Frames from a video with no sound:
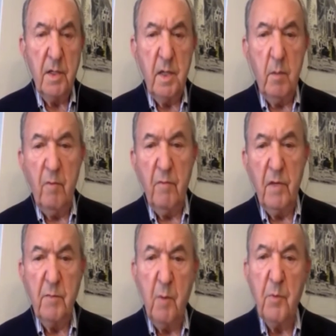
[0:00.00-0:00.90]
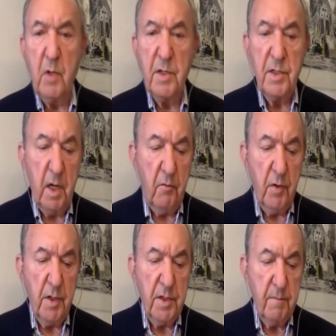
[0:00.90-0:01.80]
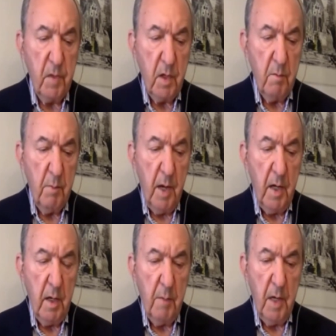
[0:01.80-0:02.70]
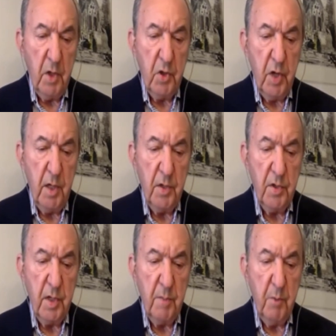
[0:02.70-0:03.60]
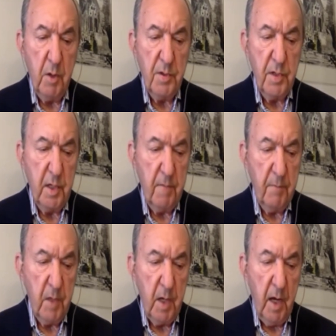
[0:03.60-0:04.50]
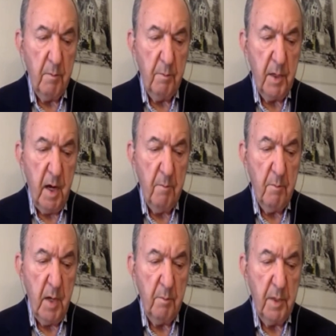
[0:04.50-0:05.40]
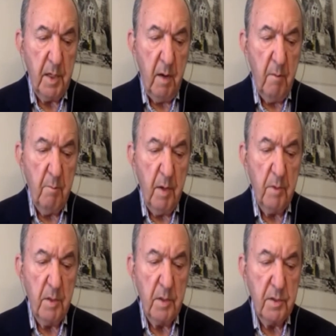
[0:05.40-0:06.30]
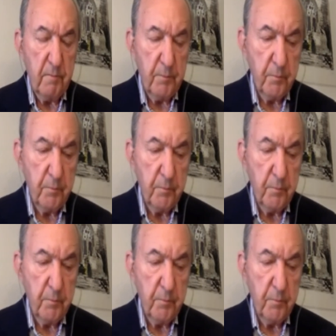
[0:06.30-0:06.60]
some of these populous countries may change their policy and become members.